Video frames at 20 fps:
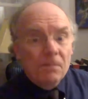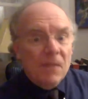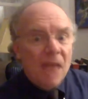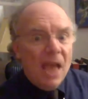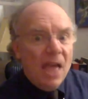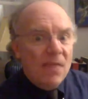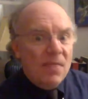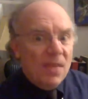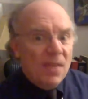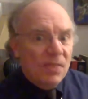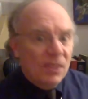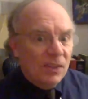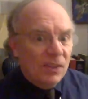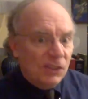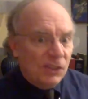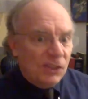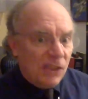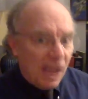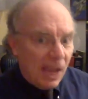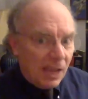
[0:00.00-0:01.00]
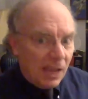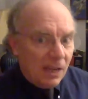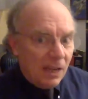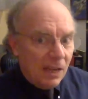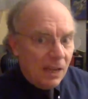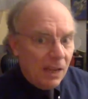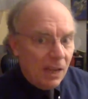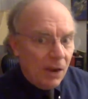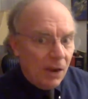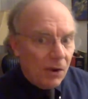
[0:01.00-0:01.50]
and then the second
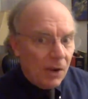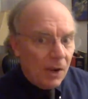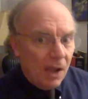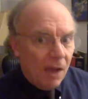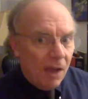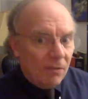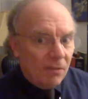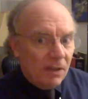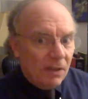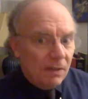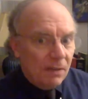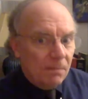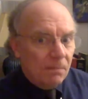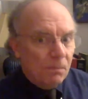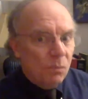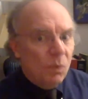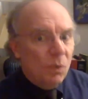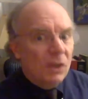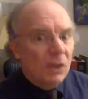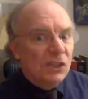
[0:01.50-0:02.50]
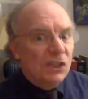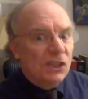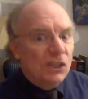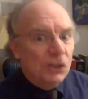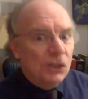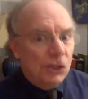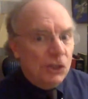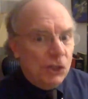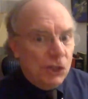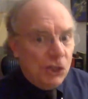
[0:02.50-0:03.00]
key area of it was
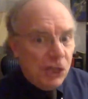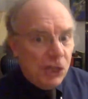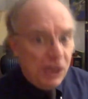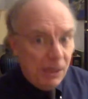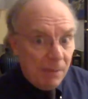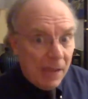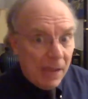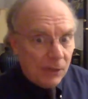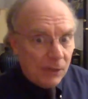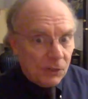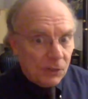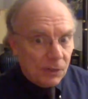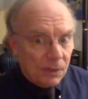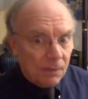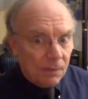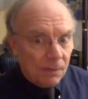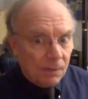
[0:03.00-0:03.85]
G major.